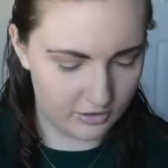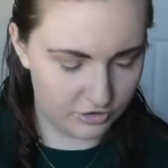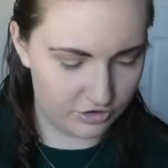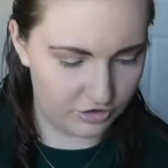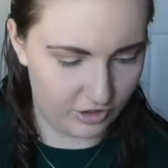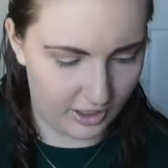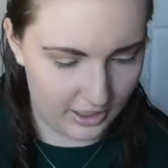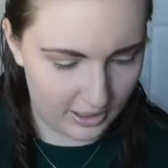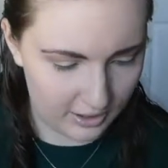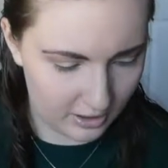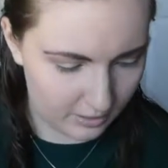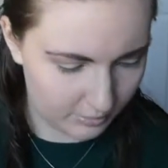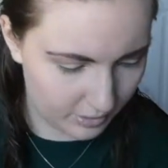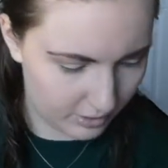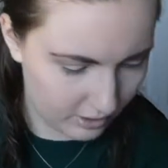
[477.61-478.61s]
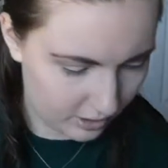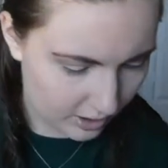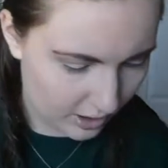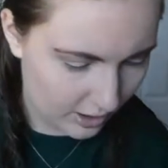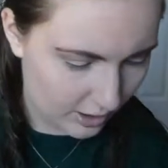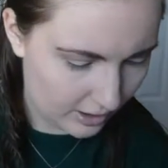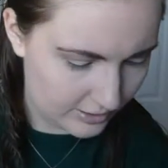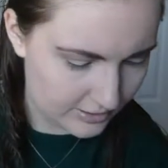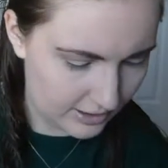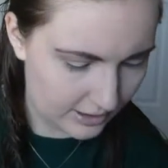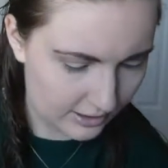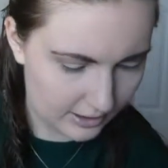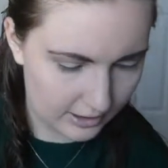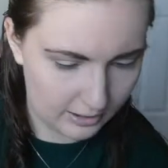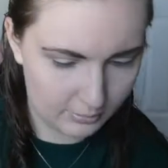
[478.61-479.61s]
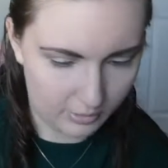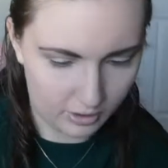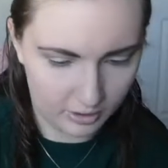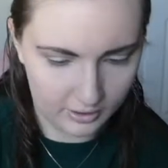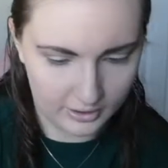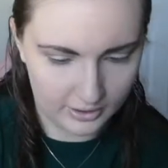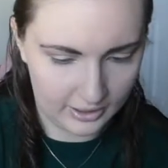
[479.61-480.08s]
shade, and I'm going to take him on